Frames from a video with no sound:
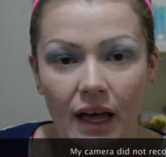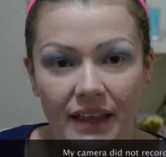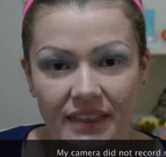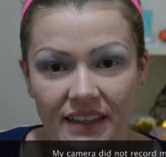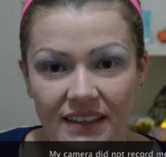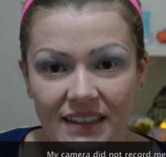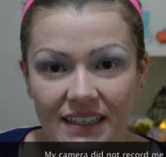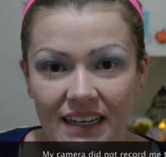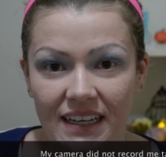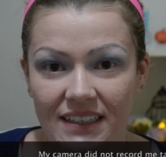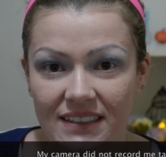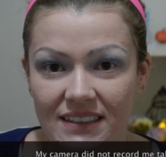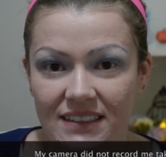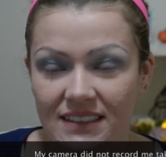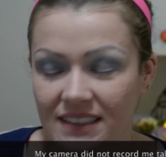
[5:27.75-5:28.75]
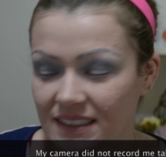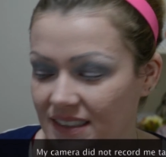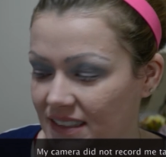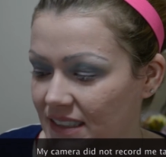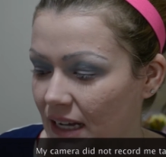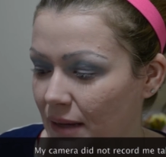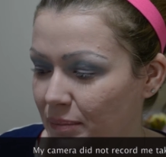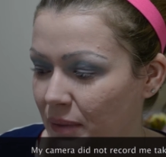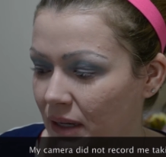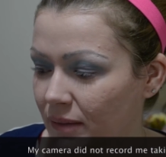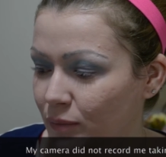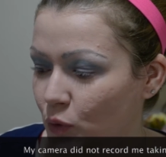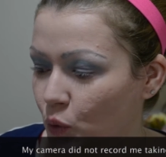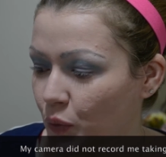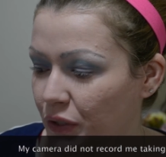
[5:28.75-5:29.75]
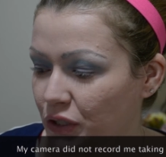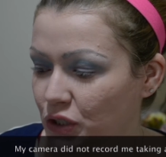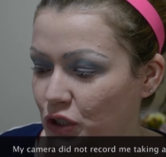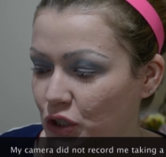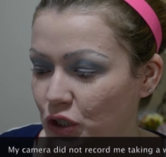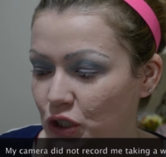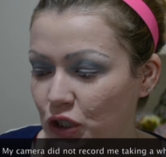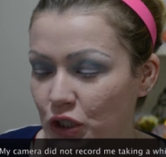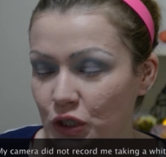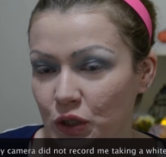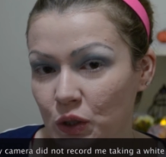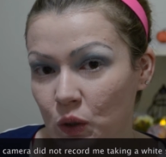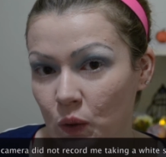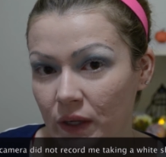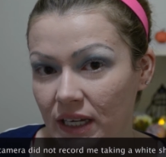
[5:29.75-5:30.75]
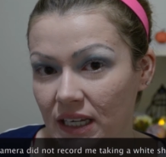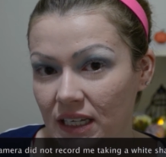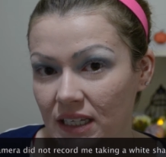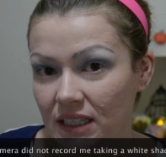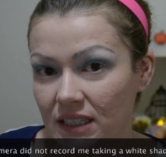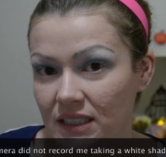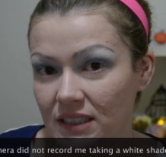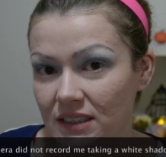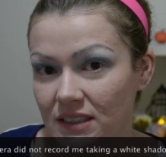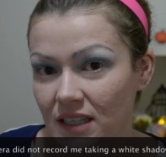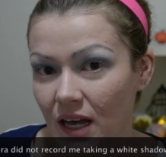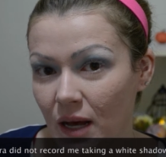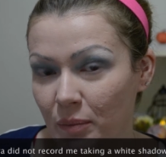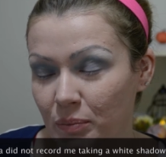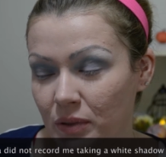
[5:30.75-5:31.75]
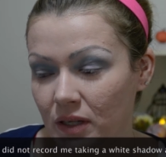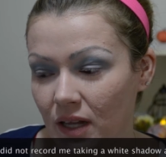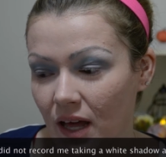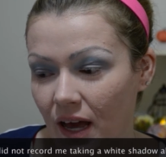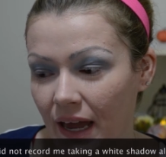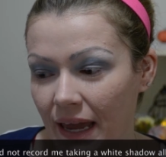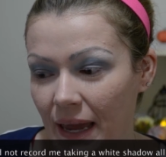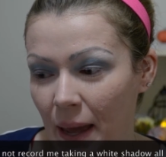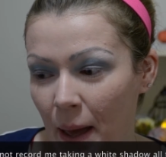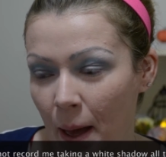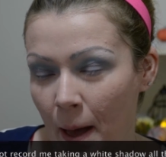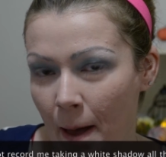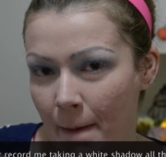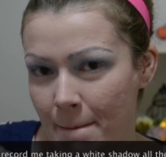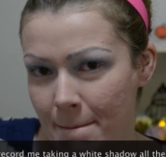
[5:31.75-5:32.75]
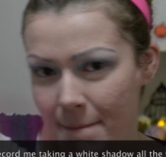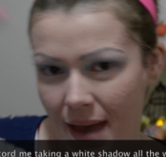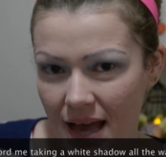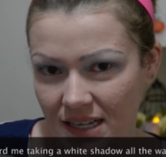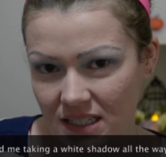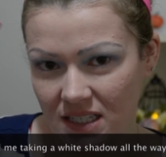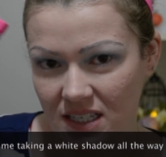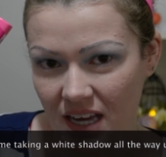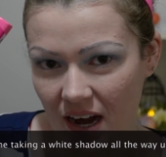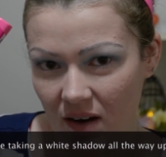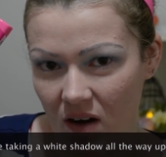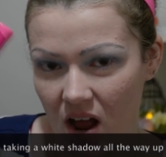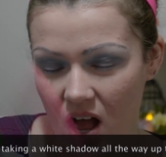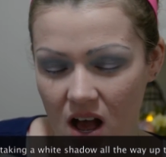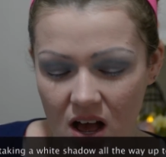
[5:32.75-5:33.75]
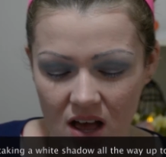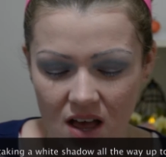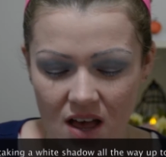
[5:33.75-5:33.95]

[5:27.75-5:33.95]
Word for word: I think the next step I'm going to do is apply mascara.